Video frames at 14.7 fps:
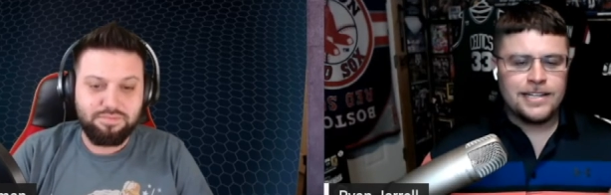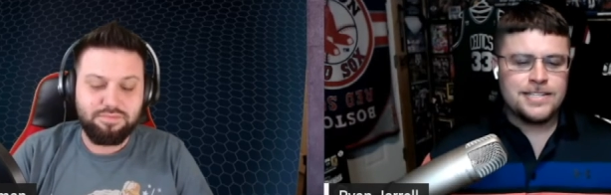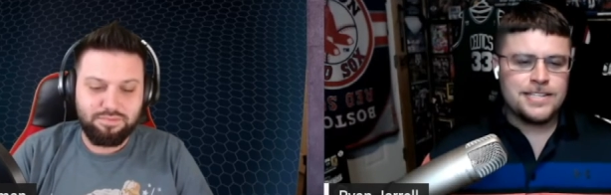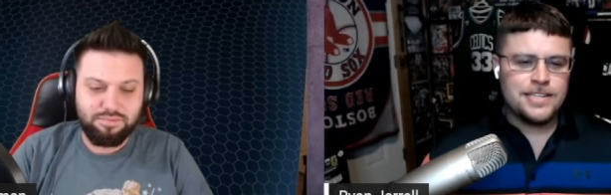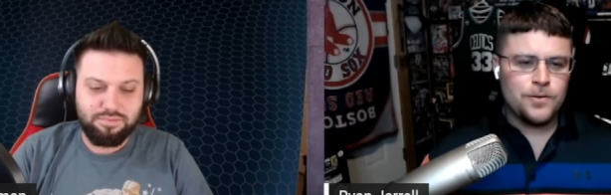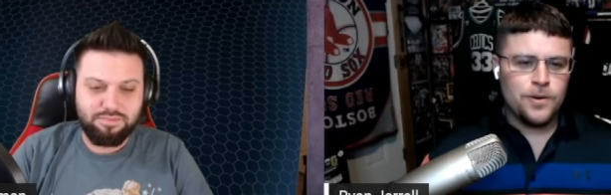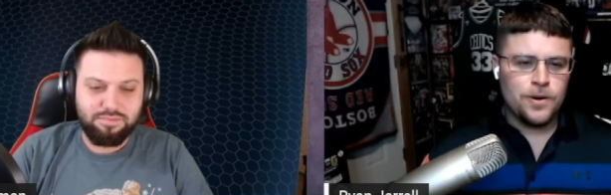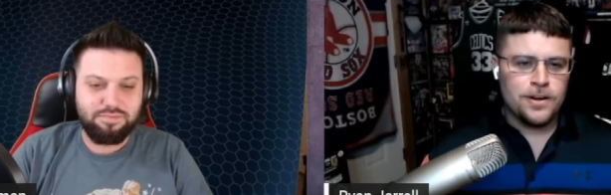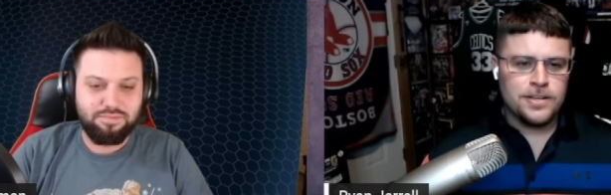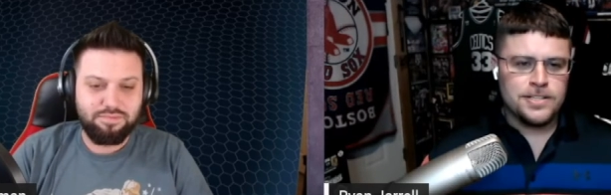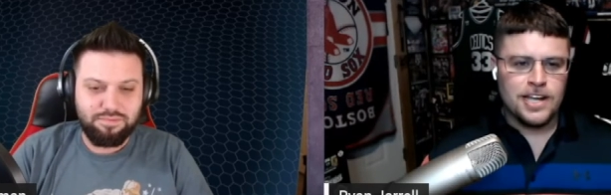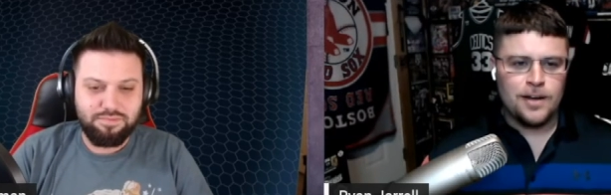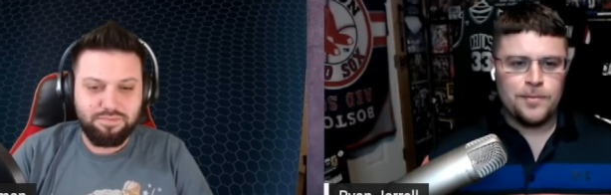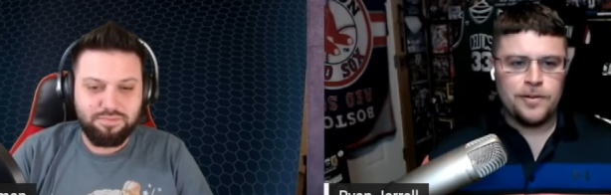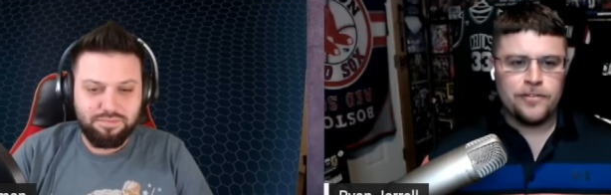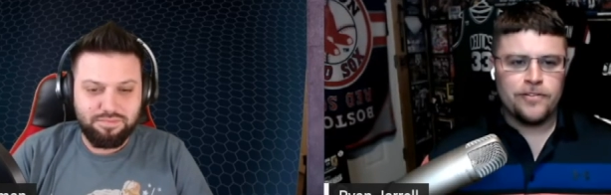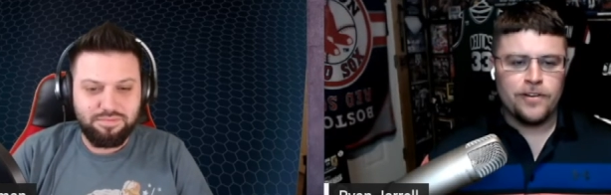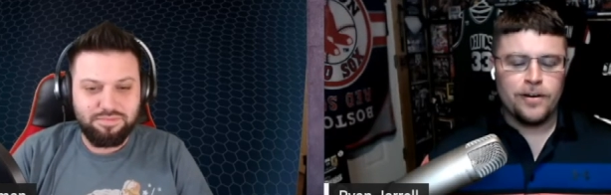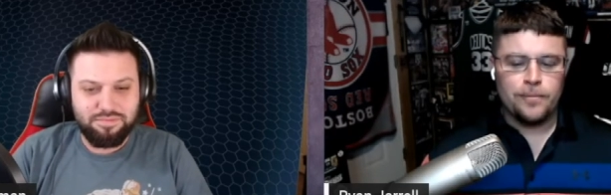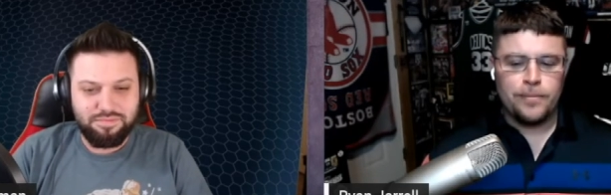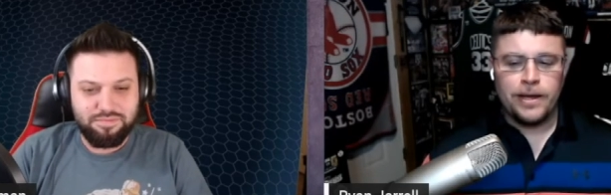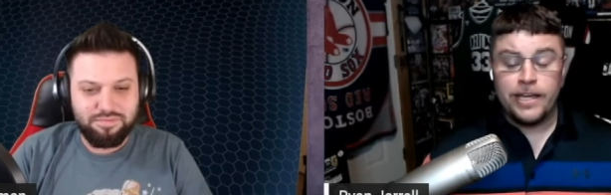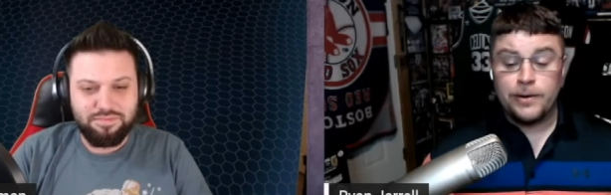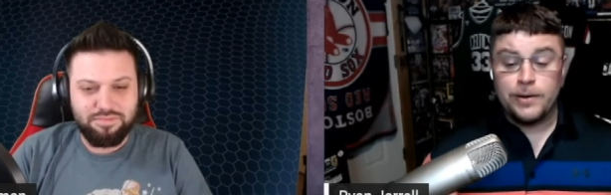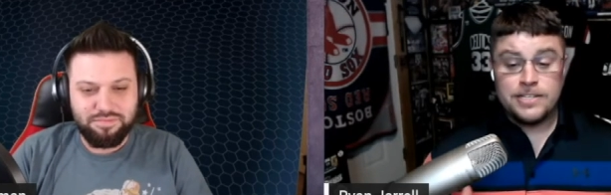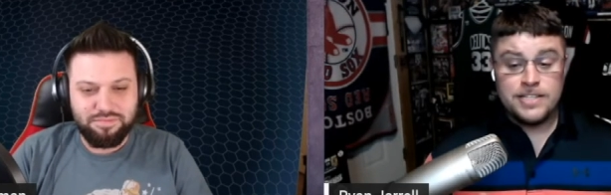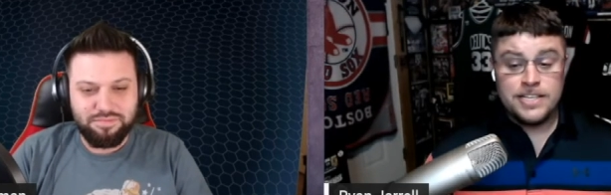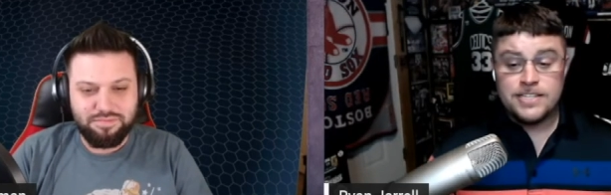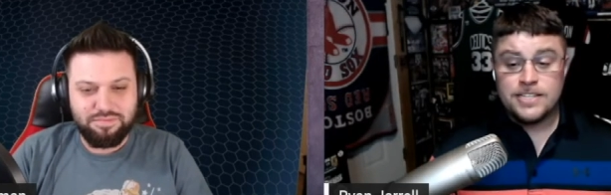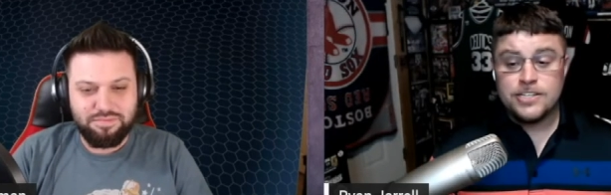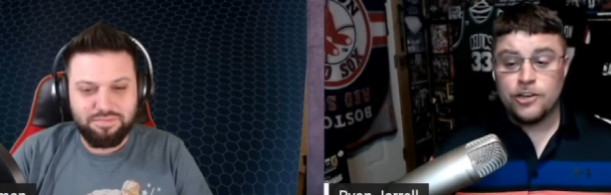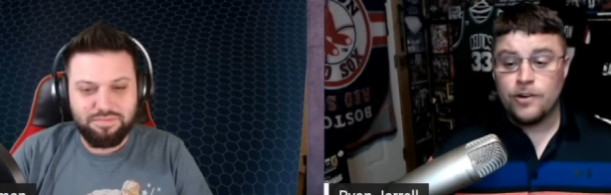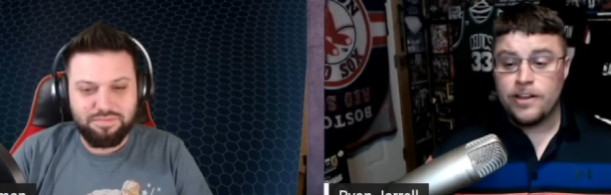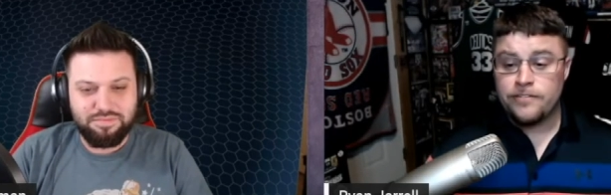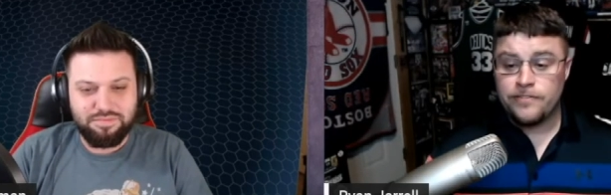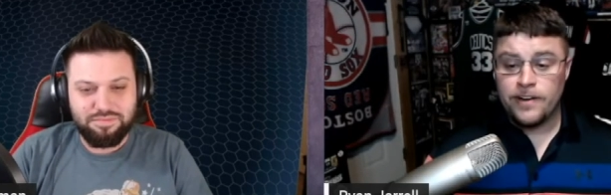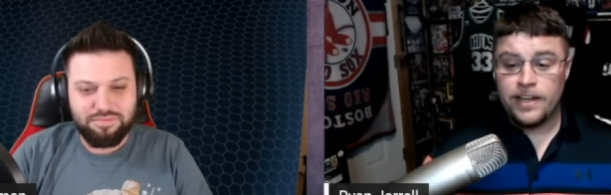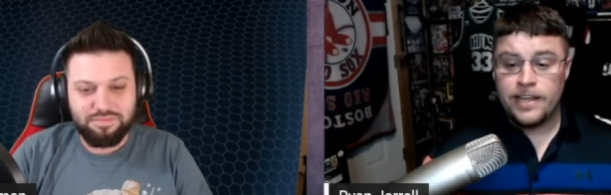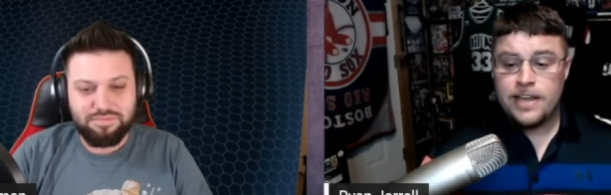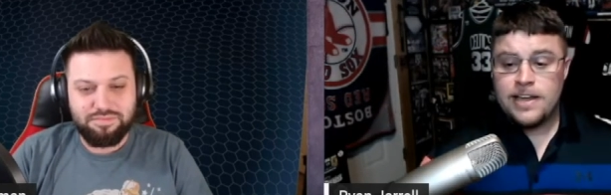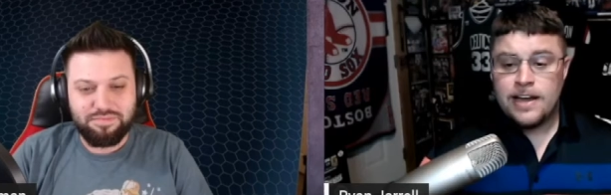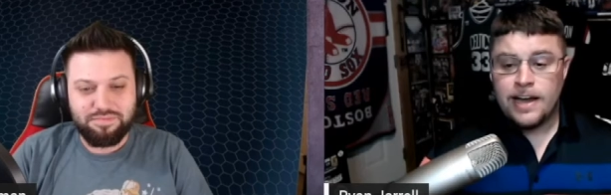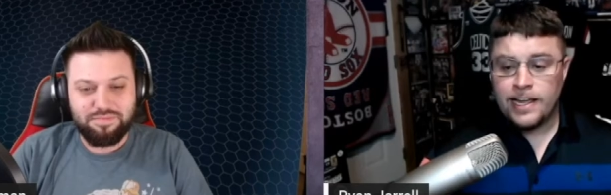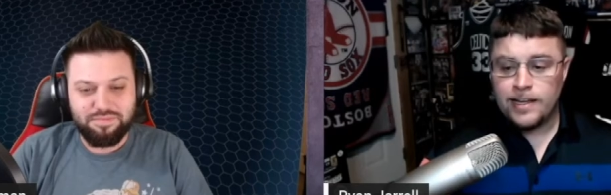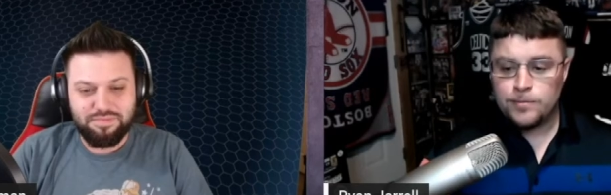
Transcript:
Speaker 1: I can see where he's coming from. But anyways, this is a great fight.